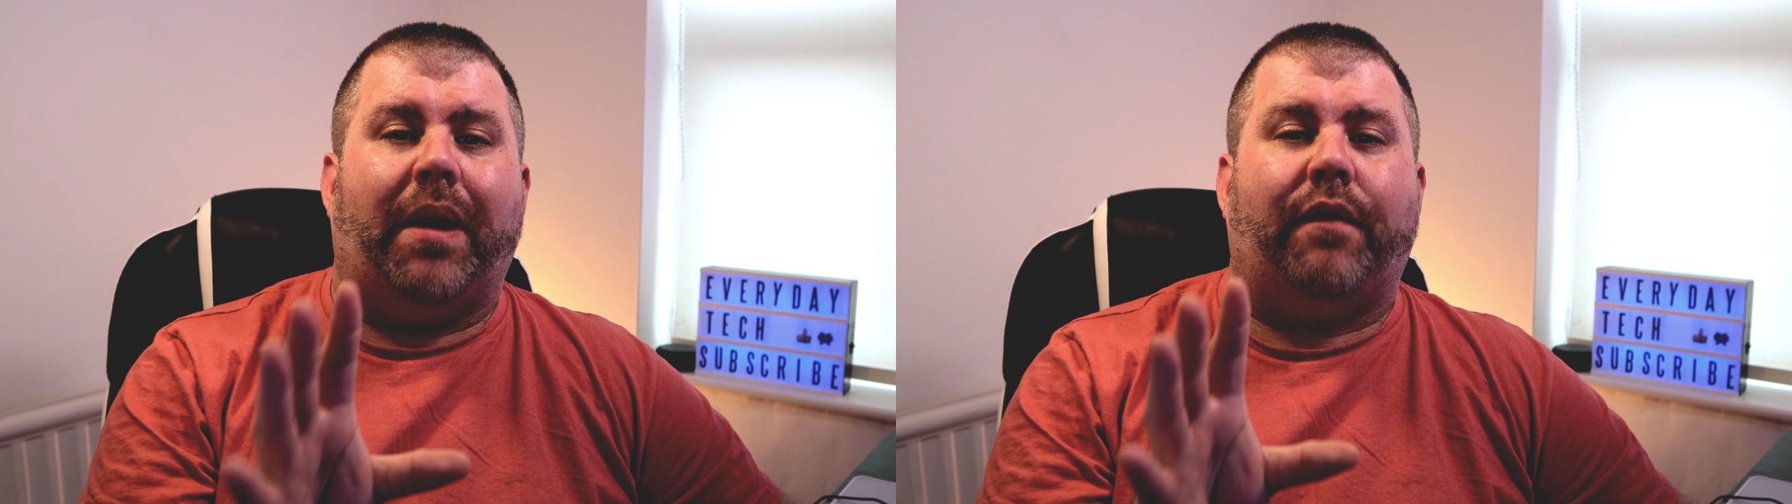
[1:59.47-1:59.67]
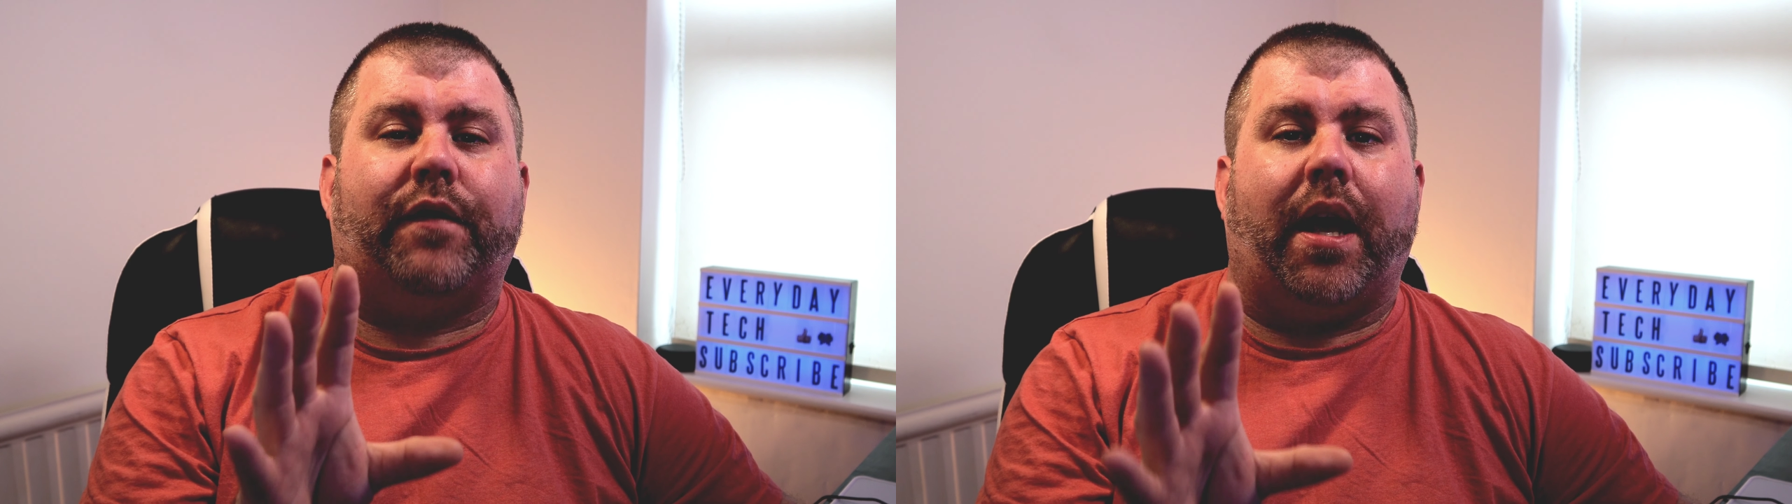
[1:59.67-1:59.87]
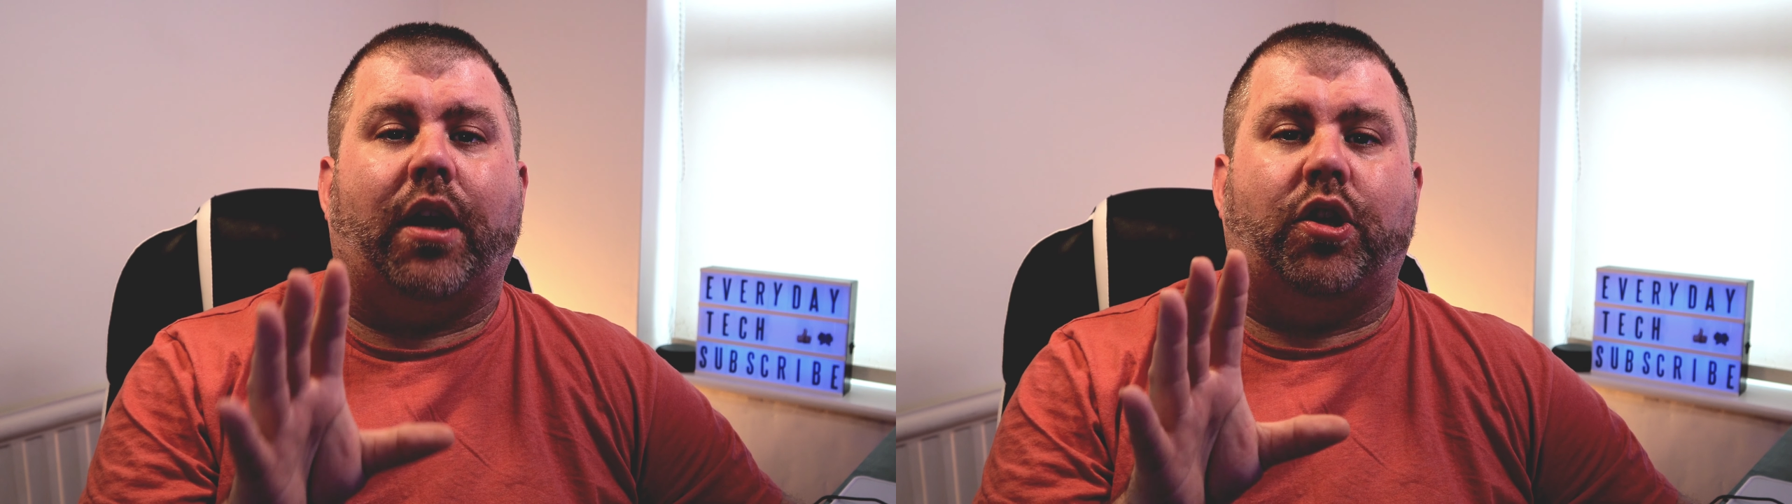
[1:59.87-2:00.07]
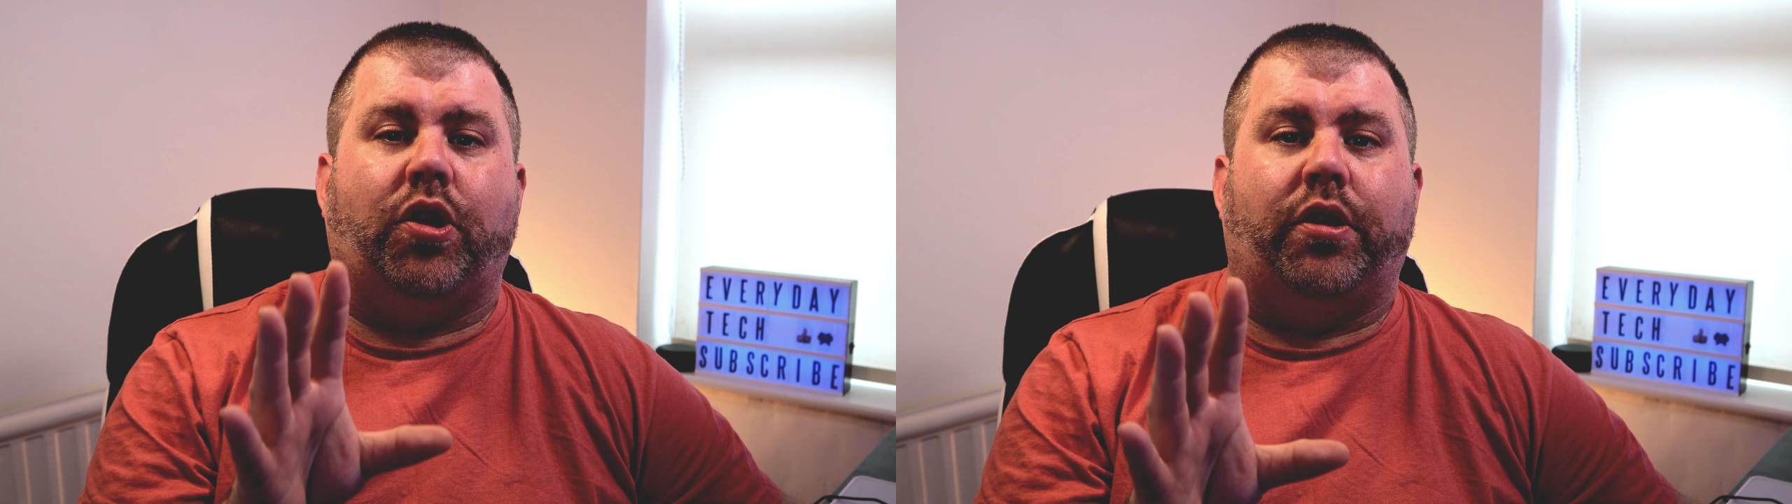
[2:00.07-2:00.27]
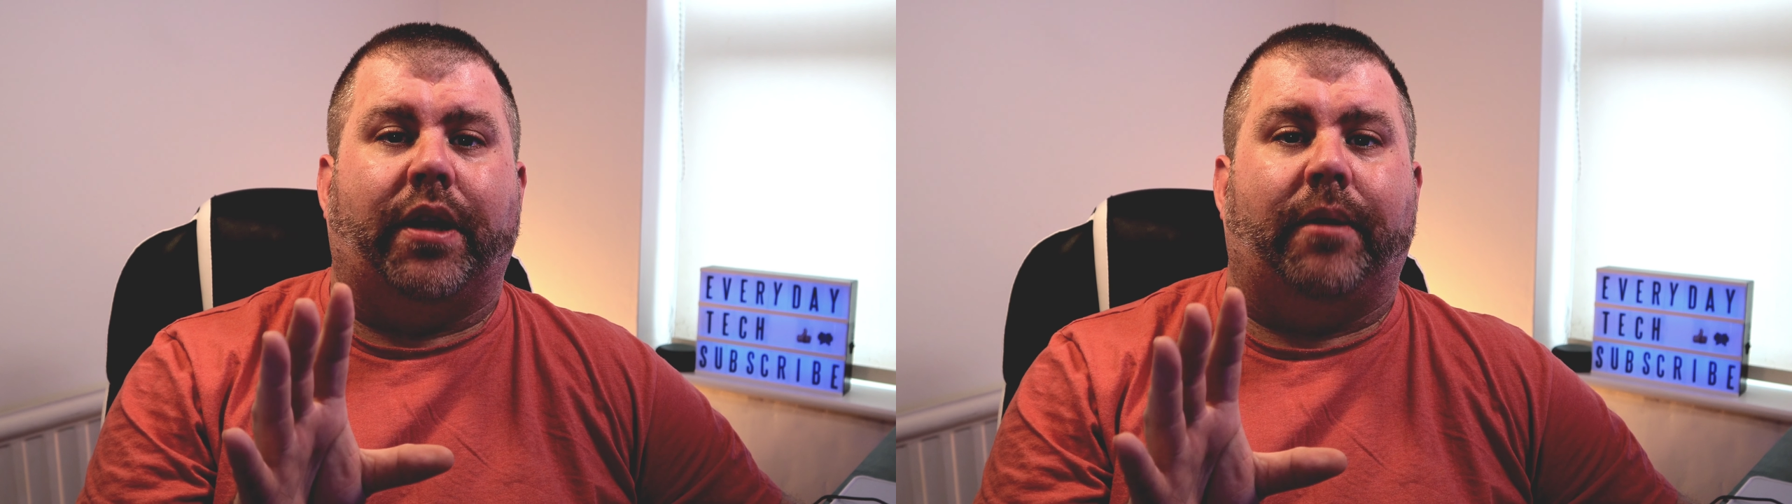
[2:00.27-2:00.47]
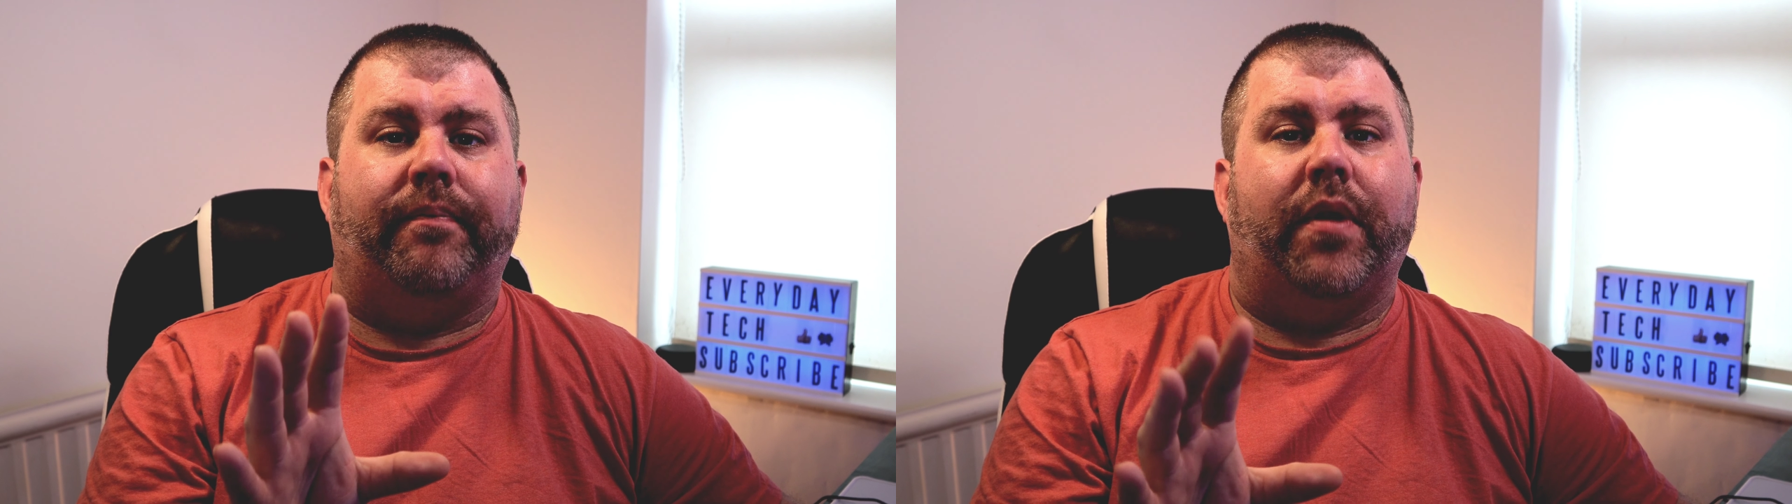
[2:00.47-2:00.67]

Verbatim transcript: left hand corner,